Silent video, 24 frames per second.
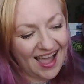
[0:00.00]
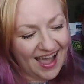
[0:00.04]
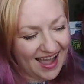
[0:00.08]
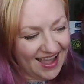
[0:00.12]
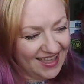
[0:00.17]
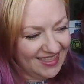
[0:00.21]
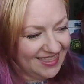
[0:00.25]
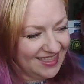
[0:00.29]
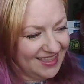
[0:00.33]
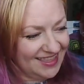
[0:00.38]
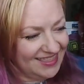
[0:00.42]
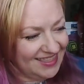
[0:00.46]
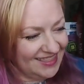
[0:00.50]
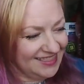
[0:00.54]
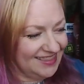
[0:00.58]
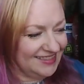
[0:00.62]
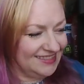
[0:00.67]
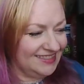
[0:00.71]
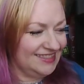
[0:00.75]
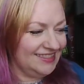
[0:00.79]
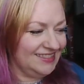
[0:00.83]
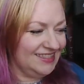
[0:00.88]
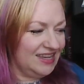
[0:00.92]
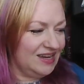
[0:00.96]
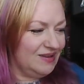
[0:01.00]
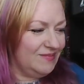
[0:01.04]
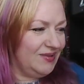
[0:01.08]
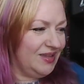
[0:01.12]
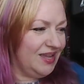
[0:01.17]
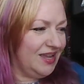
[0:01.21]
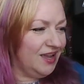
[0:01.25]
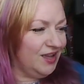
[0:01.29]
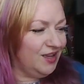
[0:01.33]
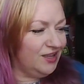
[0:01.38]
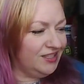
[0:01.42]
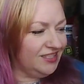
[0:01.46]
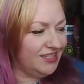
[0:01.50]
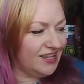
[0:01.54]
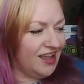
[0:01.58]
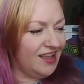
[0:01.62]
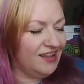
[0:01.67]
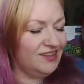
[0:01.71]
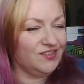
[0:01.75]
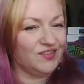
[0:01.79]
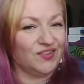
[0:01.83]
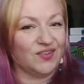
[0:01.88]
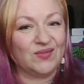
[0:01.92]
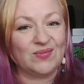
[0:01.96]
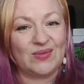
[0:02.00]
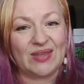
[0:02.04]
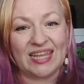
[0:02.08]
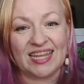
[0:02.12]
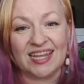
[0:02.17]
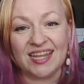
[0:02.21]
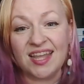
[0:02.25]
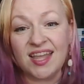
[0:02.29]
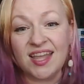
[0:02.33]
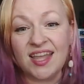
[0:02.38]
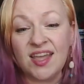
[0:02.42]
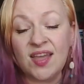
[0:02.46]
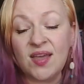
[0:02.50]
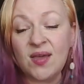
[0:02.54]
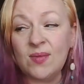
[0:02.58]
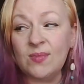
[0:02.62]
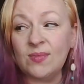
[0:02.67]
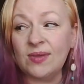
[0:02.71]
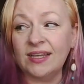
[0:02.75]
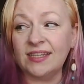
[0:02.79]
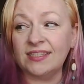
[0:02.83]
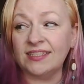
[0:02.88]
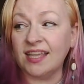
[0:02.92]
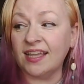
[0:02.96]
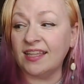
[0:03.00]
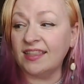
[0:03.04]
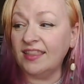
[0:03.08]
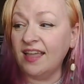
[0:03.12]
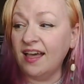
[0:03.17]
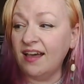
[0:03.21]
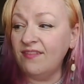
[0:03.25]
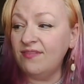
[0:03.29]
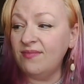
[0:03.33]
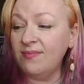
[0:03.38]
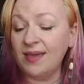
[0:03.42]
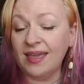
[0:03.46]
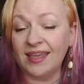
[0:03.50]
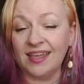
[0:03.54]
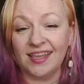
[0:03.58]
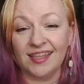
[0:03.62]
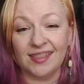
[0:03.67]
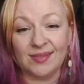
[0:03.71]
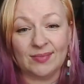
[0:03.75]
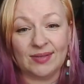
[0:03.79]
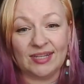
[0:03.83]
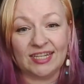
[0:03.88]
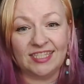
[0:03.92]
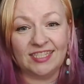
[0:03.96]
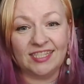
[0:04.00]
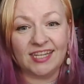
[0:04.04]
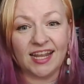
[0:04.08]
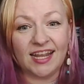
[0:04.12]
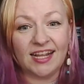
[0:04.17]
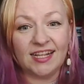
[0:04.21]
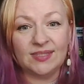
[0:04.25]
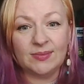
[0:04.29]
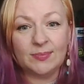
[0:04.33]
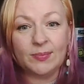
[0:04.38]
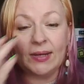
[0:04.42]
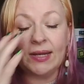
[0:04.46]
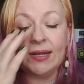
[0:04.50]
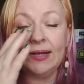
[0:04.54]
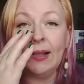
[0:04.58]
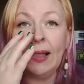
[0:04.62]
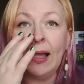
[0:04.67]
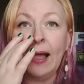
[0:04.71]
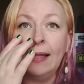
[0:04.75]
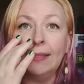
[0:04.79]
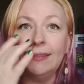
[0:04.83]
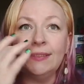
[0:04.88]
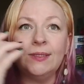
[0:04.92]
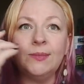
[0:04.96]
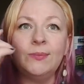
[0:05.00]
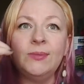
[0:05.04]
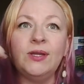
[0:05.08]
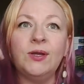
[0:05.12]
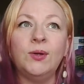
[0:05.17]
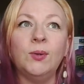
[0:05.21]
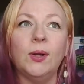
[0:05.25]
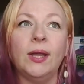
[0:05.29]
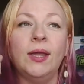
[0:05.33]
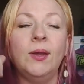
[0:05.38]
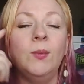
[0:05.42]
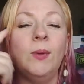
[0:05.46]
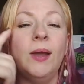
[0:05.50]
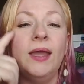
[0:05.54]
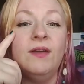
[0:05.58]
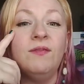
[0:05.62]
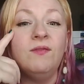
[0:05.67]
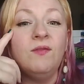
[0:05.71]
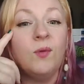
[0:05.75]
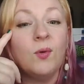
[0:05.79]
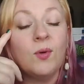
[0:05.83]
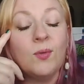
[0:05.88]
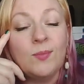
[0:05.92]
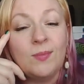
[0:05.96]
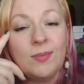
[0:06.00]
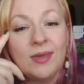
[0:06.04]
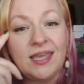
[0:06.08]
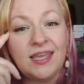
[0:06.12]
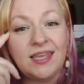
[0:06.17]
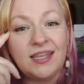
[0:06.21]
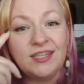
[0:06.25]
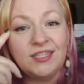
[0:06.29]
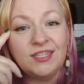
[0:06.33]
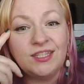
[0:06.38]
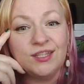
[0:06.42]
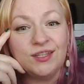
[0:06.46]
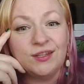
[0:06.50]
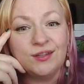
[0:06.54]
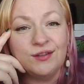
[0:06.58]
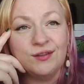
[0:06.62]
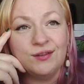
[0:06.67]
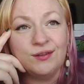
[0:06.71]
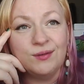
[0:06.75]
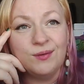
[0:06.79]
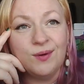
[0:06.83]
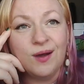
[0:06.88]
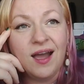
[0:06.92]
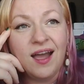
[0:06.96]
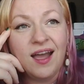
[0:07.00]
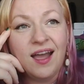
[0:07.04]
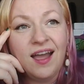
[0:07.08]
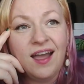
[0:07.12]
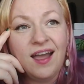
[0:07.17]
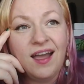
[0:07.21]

I think that this is going to be a good challenge for me because I love making the beauty chains, but it'll also be a great way for me to